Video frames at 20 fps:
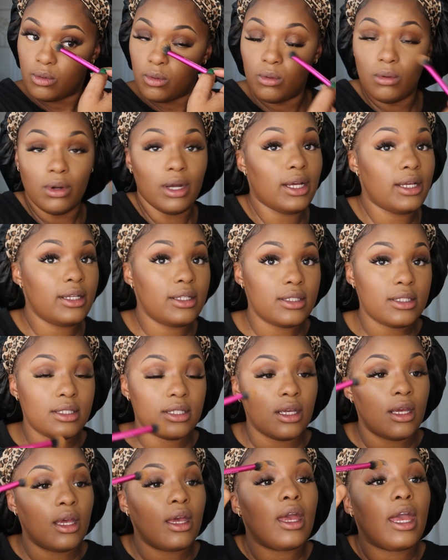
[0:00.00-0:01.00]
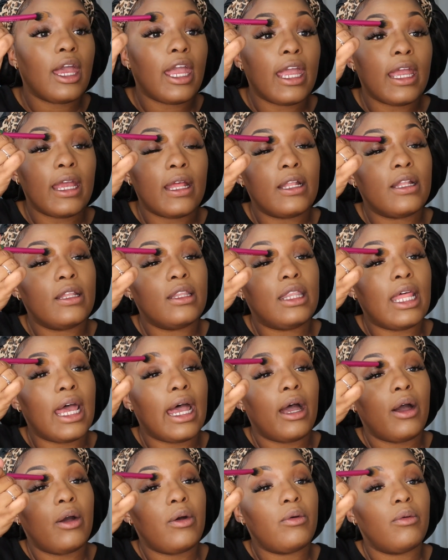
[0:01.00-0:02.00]
what? And
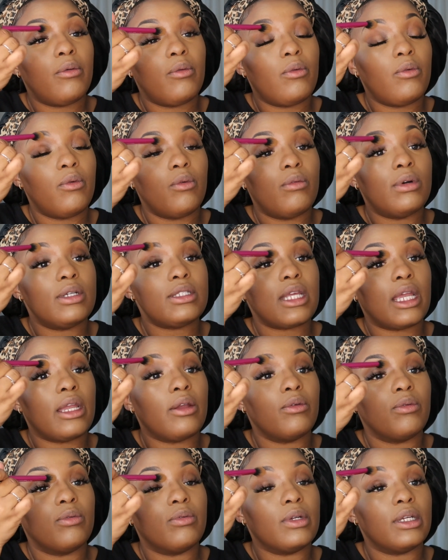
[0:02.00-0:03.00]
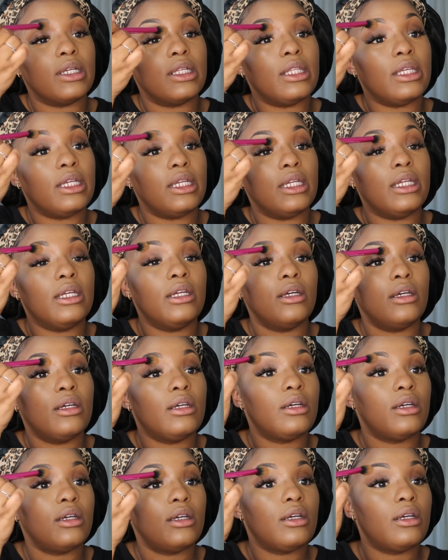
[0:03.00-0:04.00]
that was a really
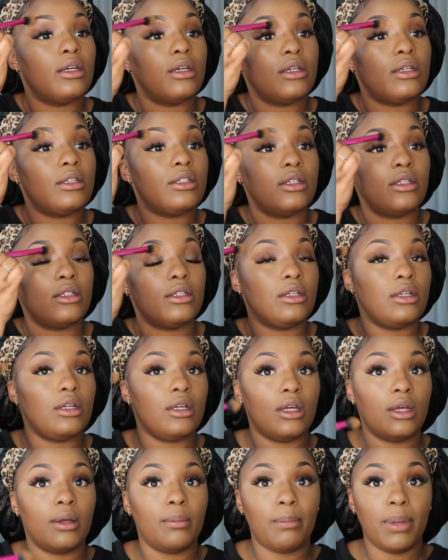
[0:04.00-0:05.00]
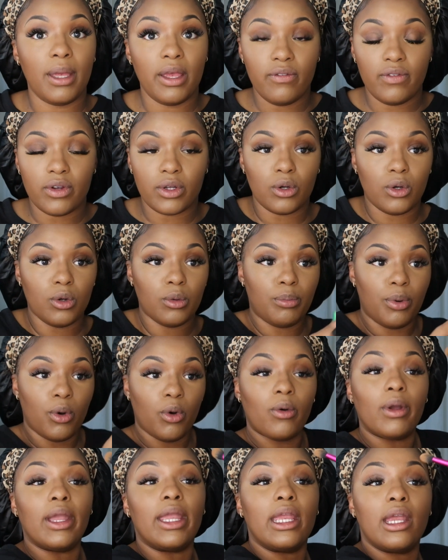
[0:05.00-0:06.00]
pivotal
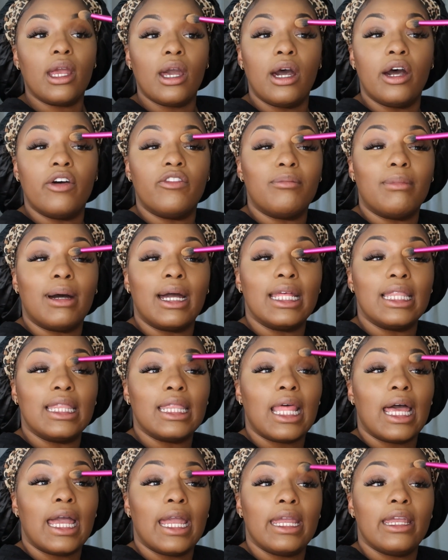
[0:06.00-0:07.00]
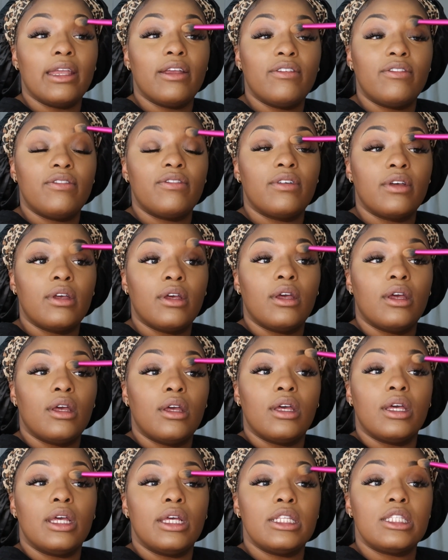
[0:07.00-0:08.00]
point of my life,
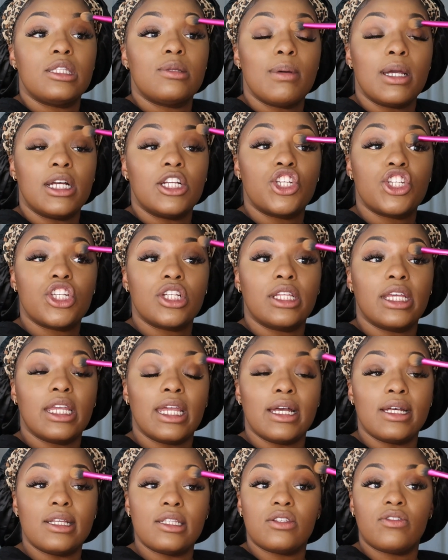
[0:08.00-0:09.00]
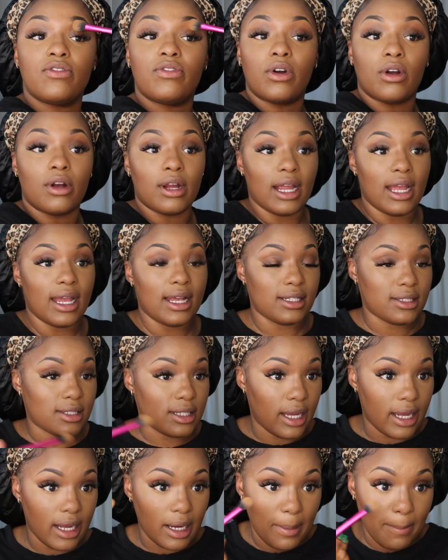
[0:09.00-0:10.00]
especially as far as
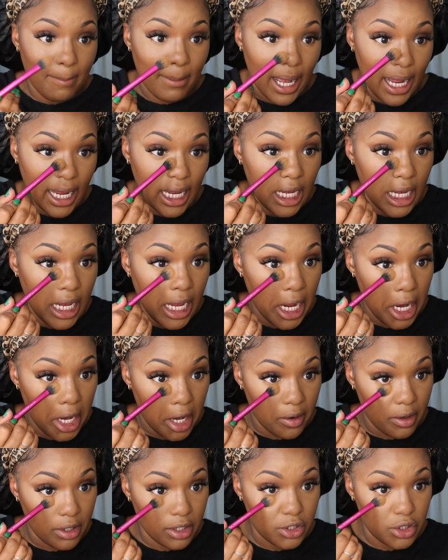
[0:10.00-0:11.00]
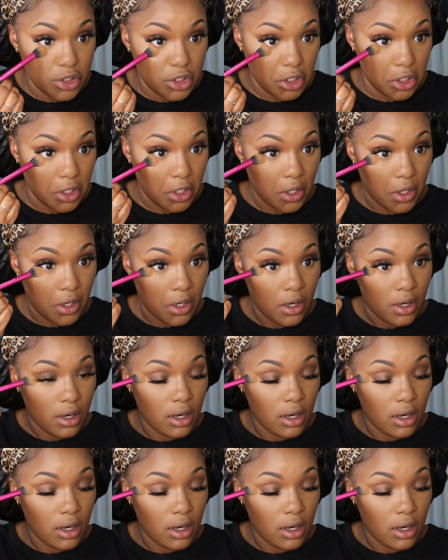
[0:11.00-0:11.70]
like my character